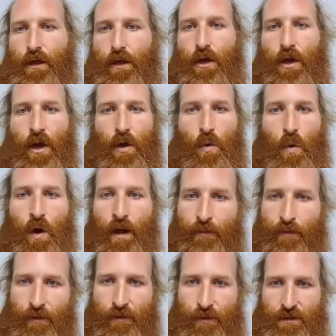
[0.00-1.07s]
no
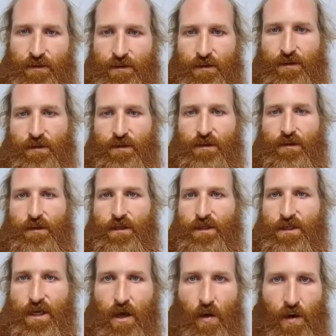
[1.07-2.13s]
weapons. There's
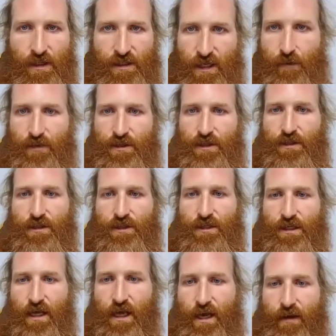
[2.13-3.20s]
no exceptions to
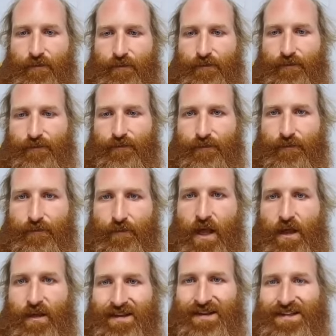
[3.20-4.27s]
that.
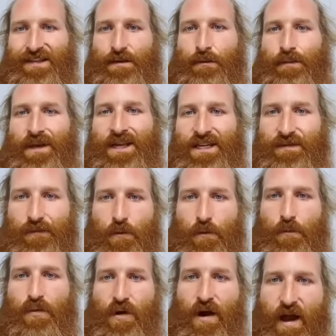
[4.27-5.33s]
This is a peaceful,
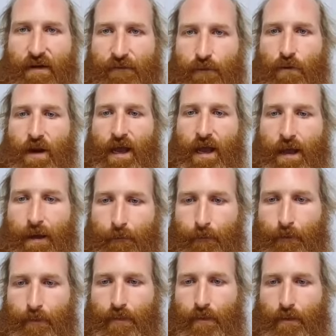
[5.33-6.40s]
prayerful camp.
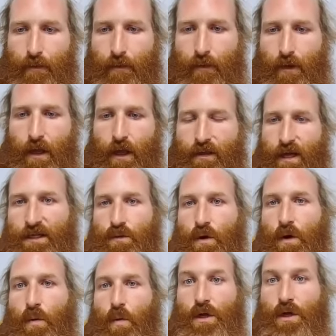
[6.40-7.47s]
That's why
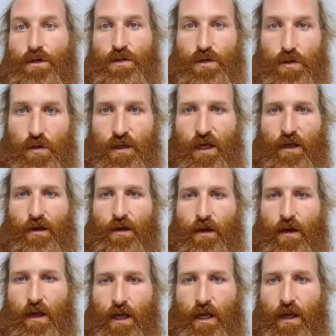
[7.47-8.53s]
what you saw the other
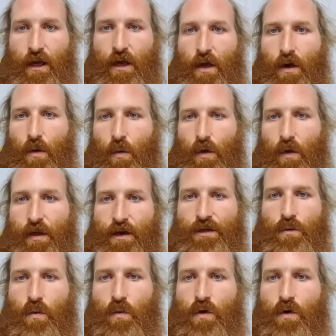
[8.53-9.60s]
night with those
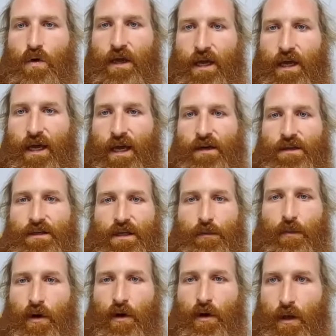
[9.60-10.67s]
water cannons, the
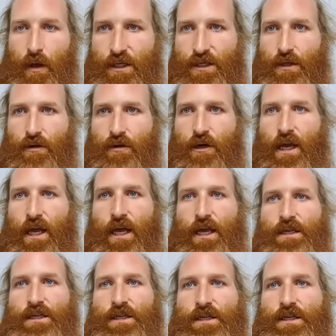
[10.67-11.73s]
percussion
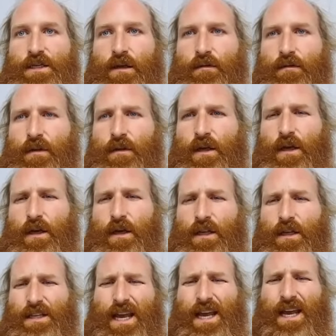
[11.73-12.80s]
grenades, the tear
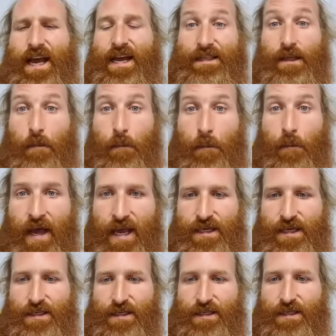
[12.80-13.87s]
gas, the
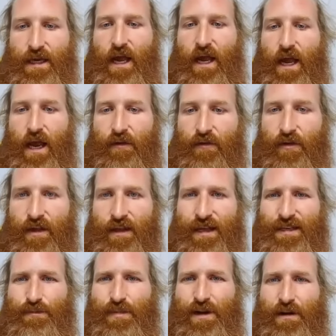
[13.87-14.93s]
mace, everything that's
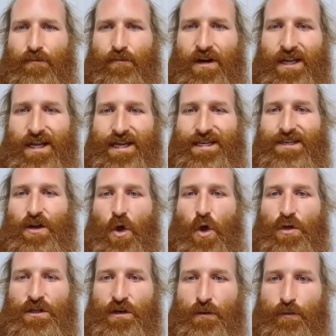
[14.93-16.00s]
being released
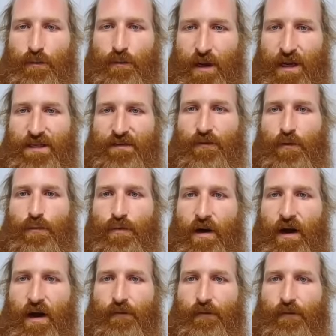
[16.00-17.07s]
onto peaceful,
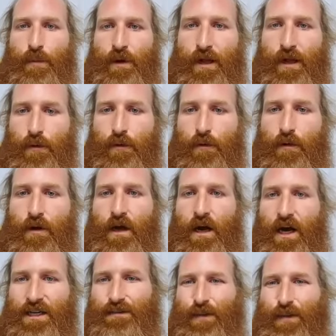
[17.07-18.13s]
prayerful people. I
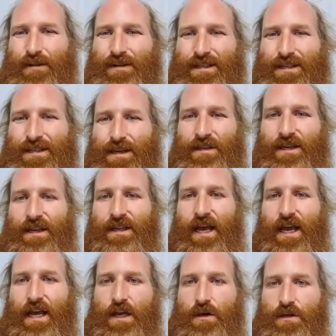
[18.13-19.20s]
spoke to someone
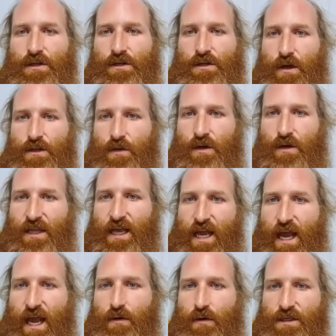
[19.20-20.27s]
today who spoke to one of the
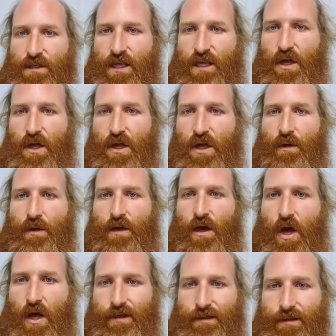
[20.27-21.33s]
elders that had been
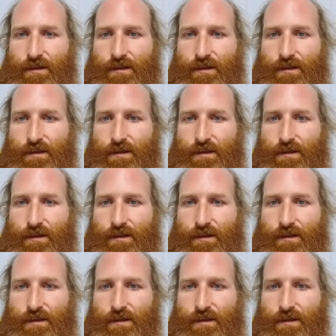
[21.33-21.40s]
hurt.